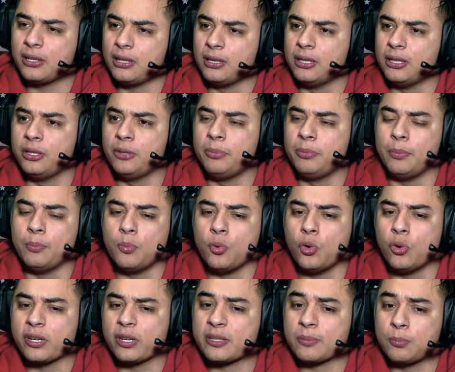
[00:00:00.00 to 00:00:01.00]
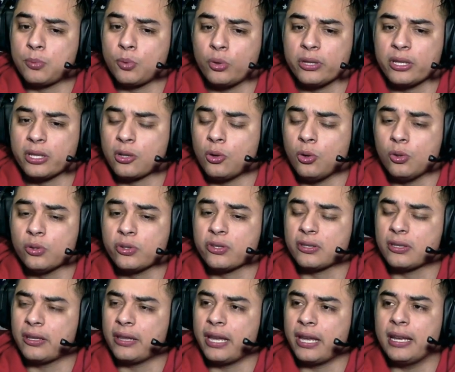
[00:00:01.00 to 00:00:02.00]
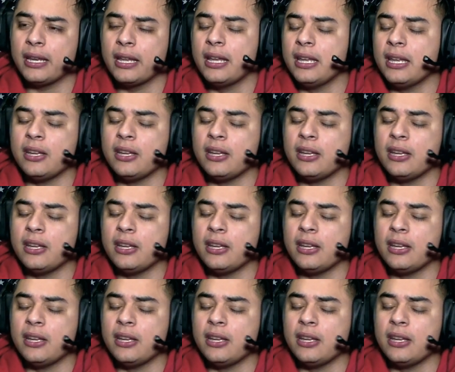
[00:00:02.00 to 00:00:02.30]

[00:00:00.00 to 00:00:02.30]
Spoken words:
a little bit more, explored the cultures of that,